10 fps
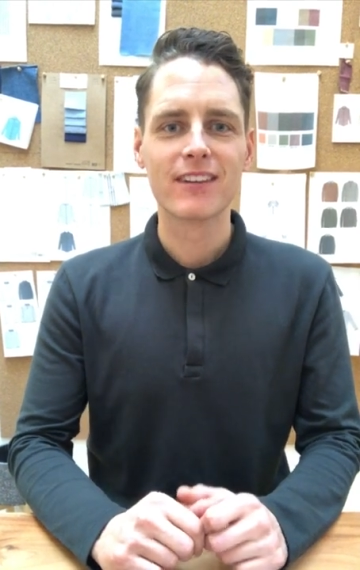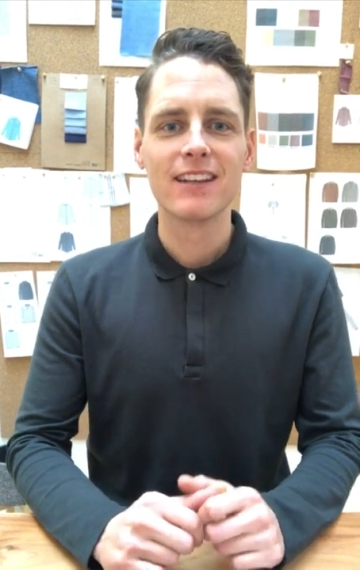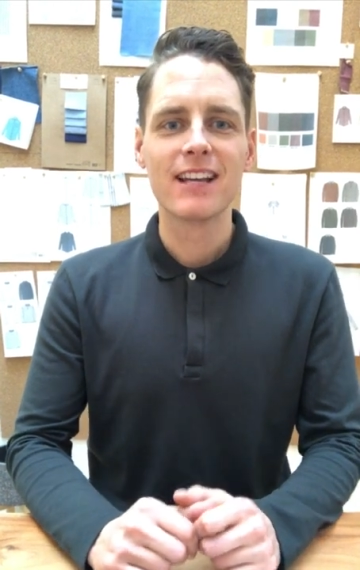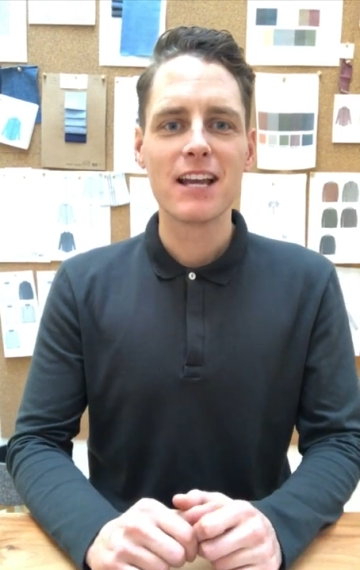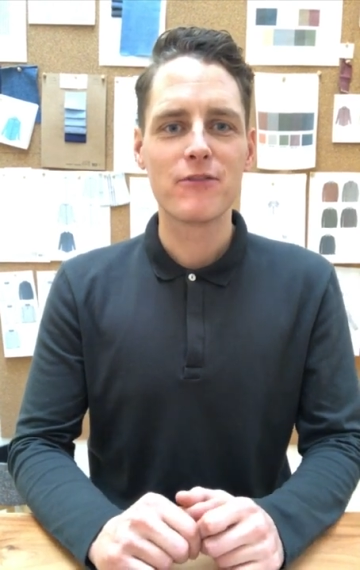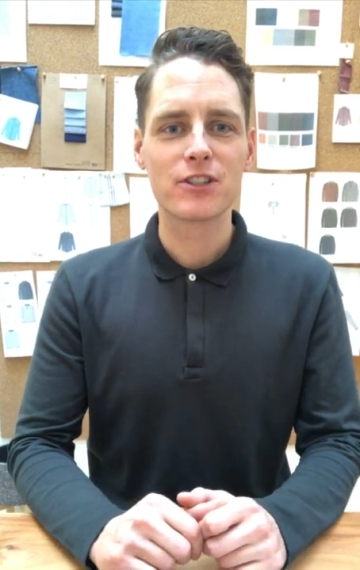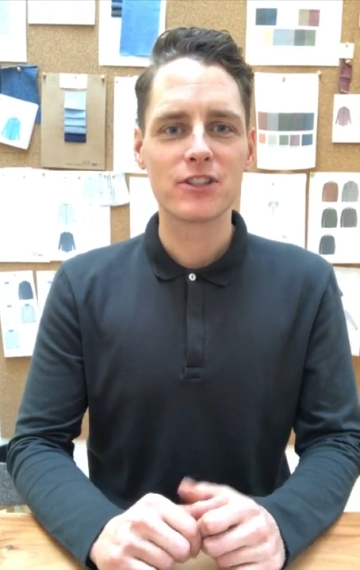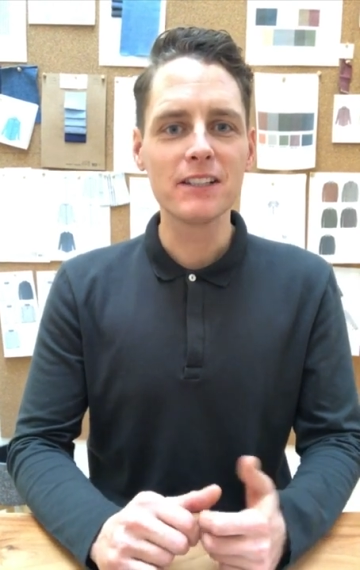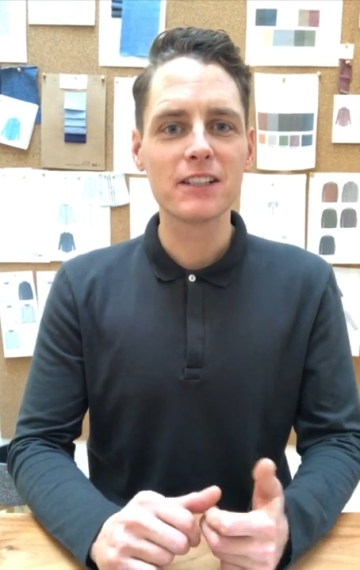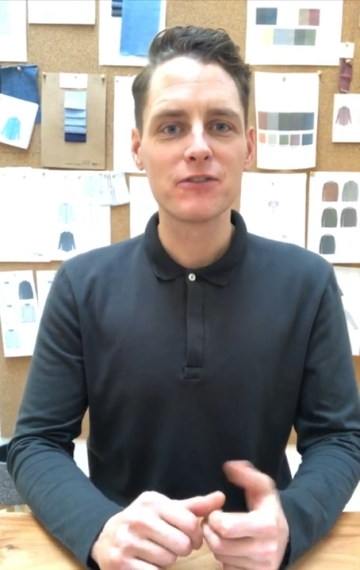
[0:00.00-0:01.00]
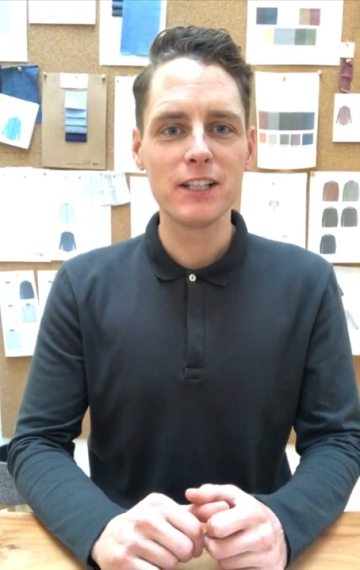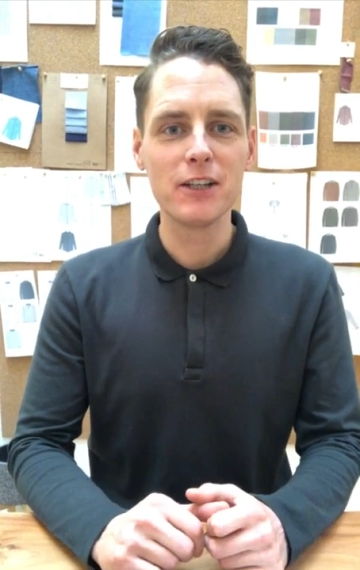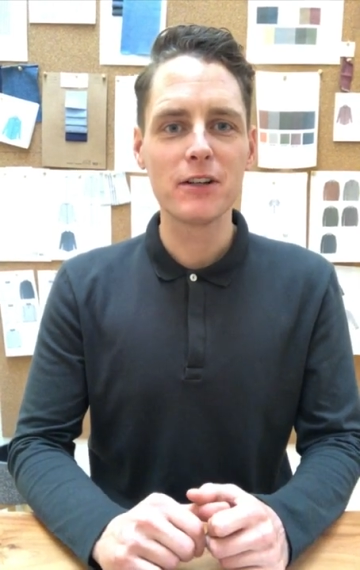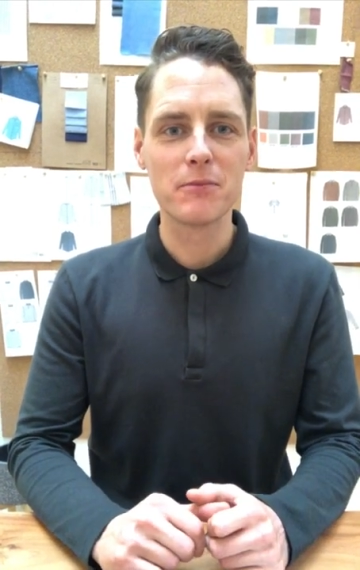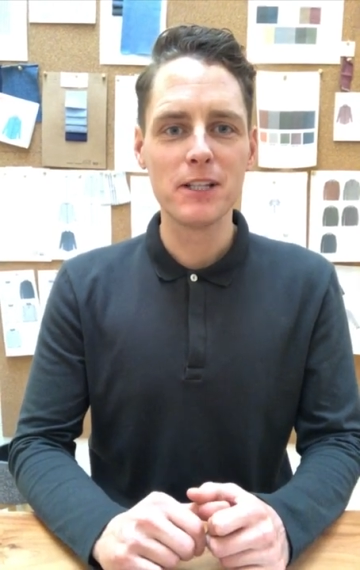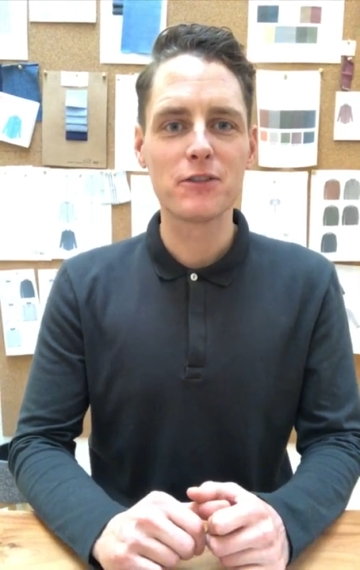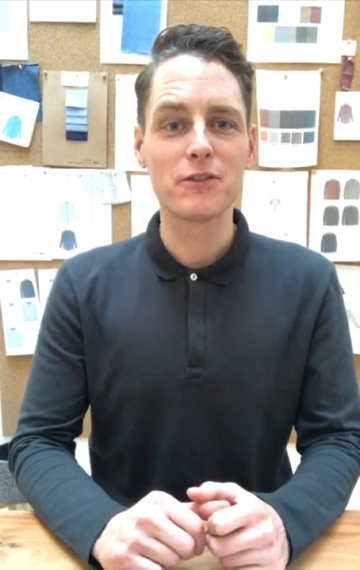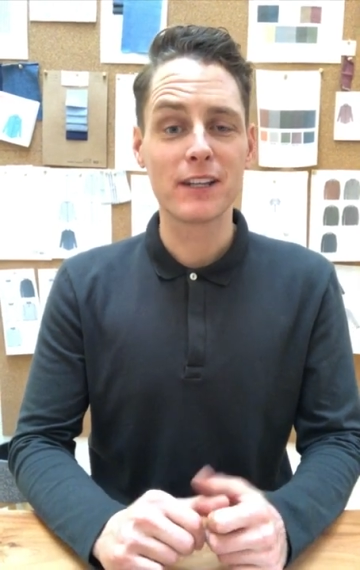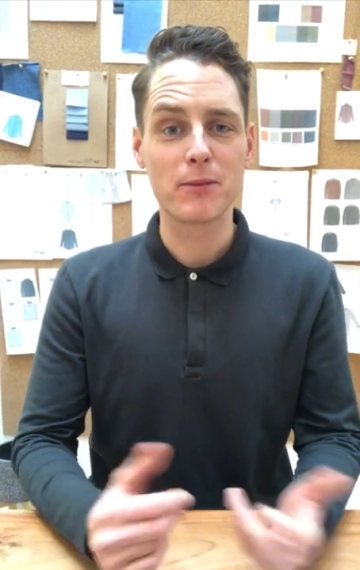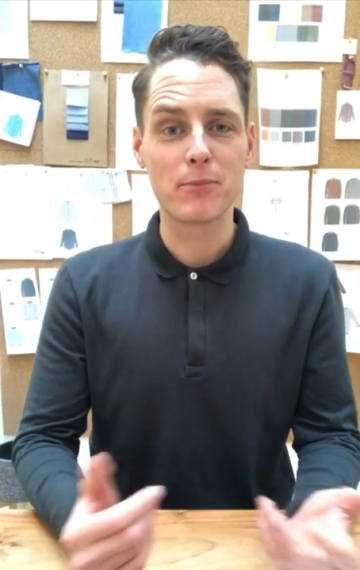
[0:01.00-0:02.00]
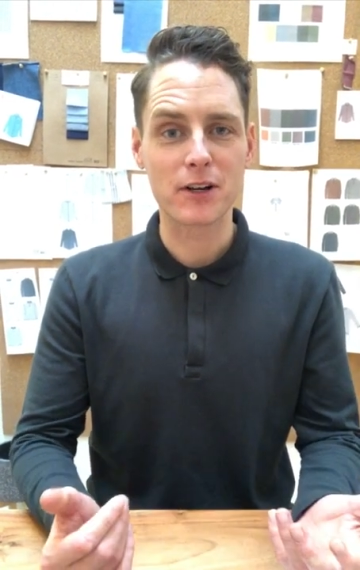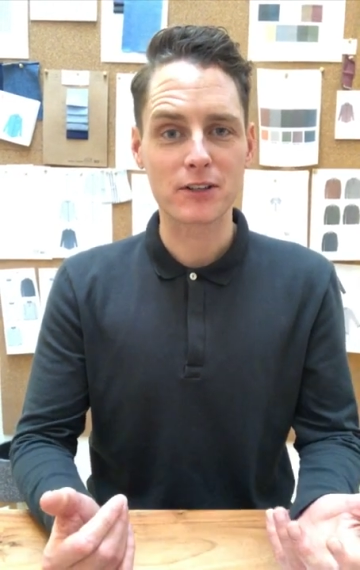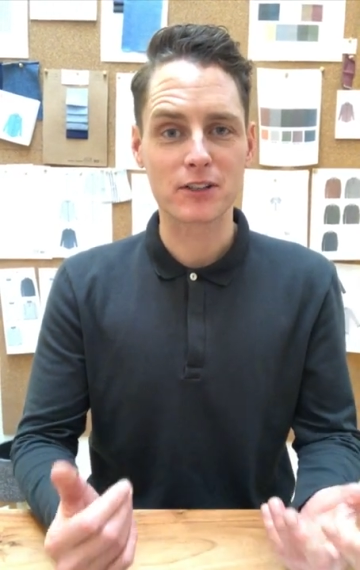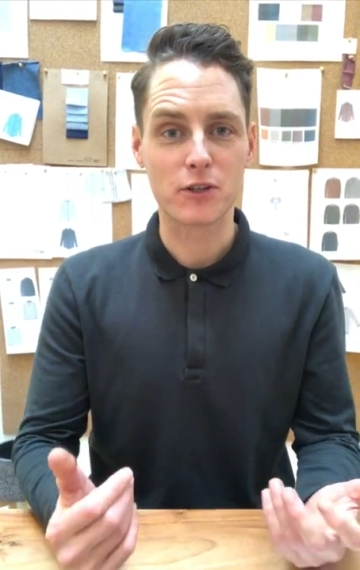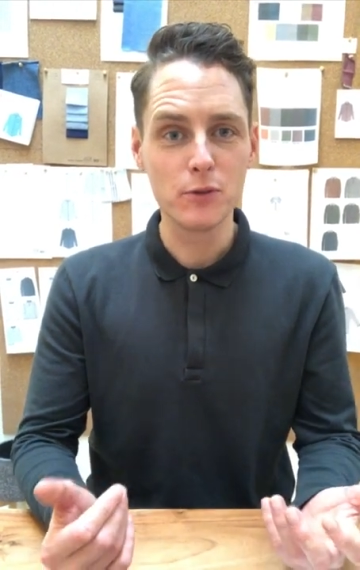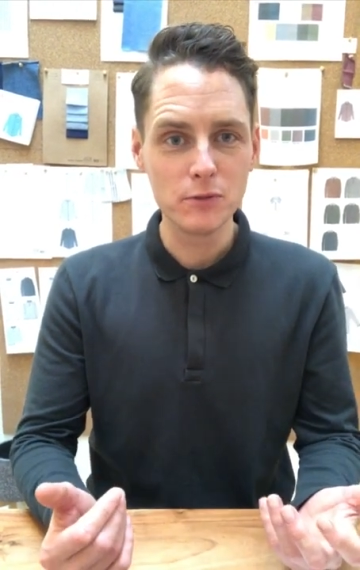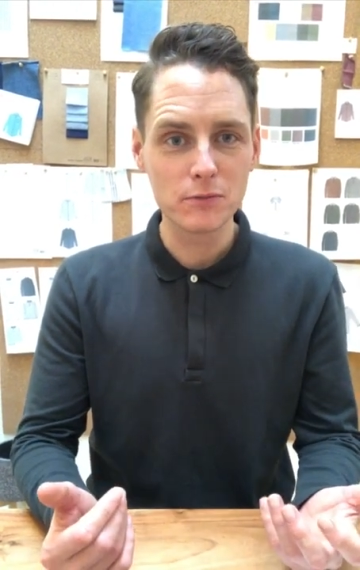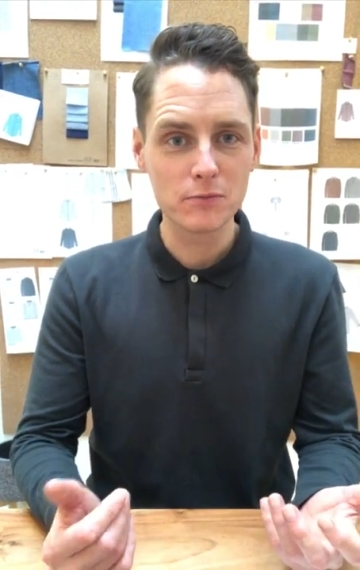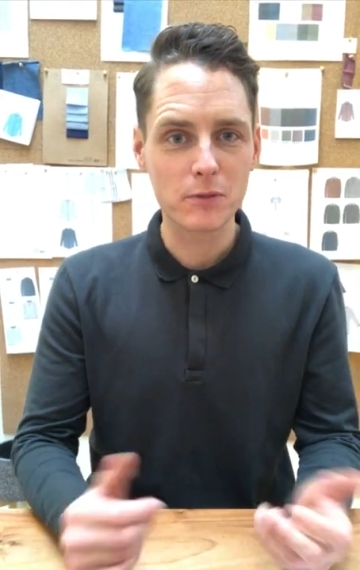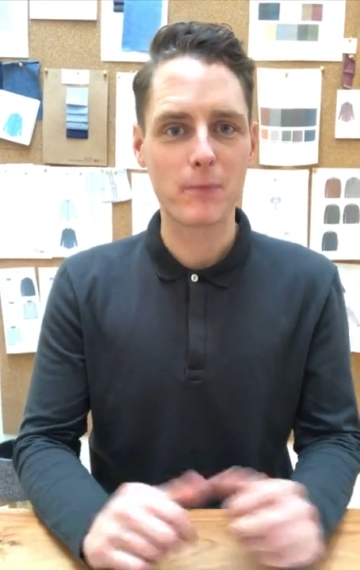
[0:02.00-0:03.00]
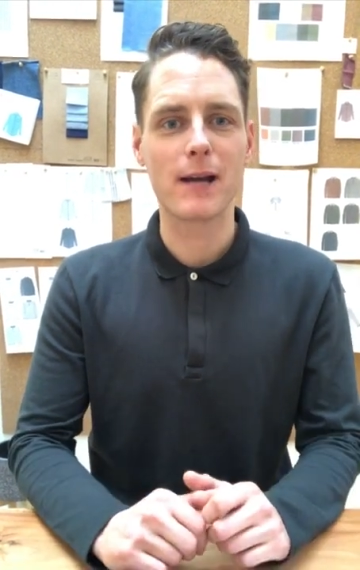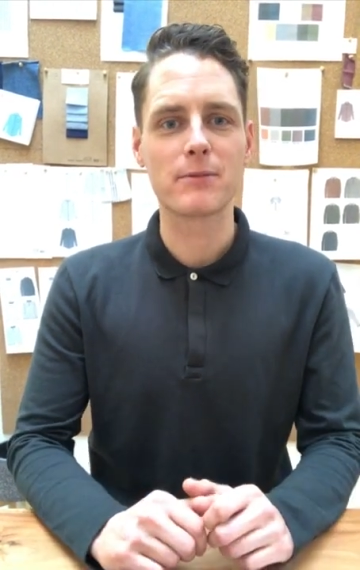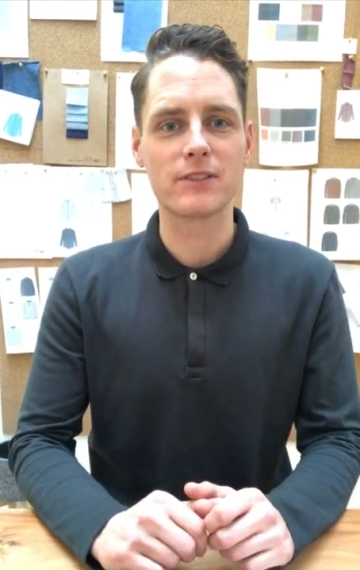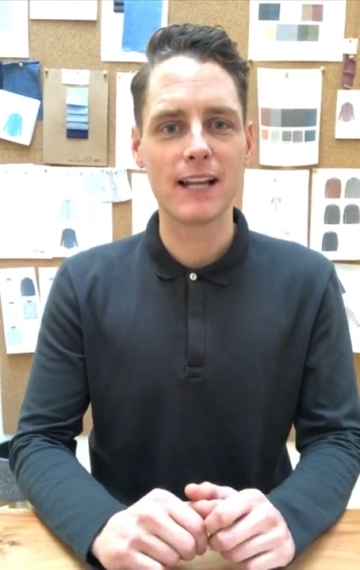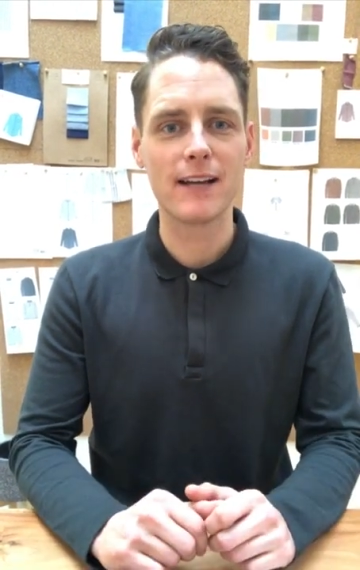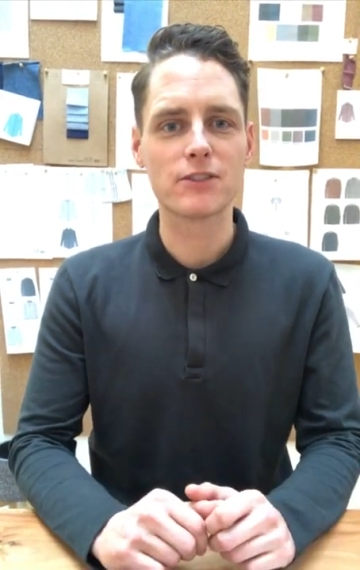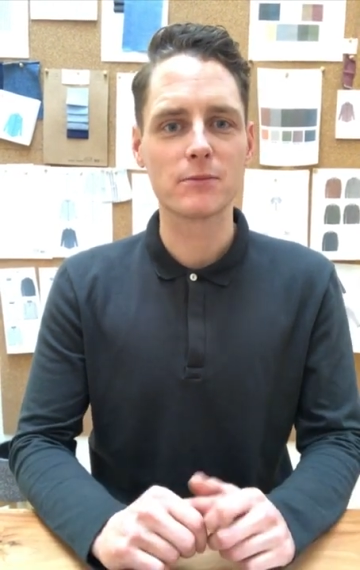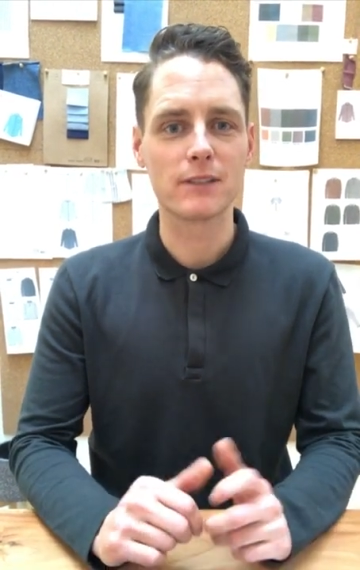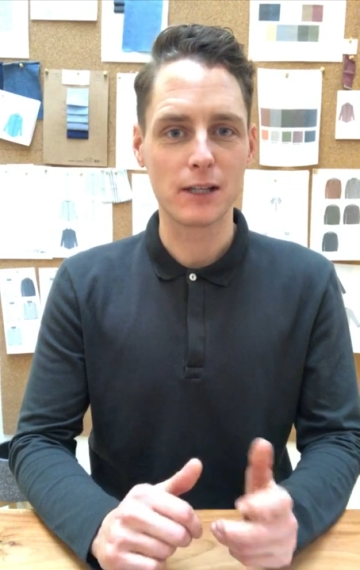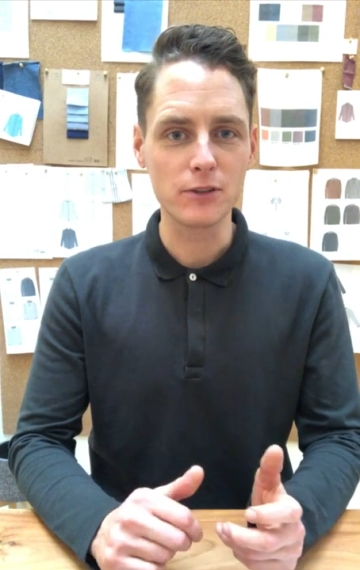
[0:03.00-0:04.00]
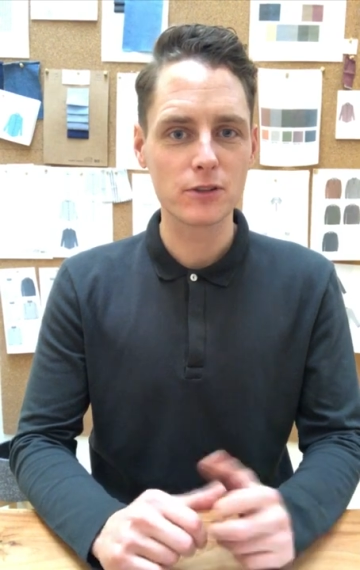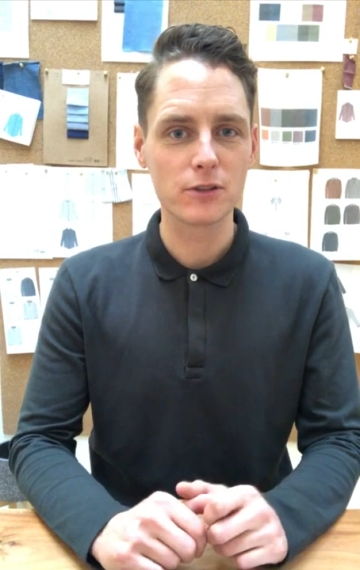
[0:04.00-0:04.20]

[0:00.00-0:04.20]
If you've seen this video, it means you think our products are cool, but perhaps still have some doubts.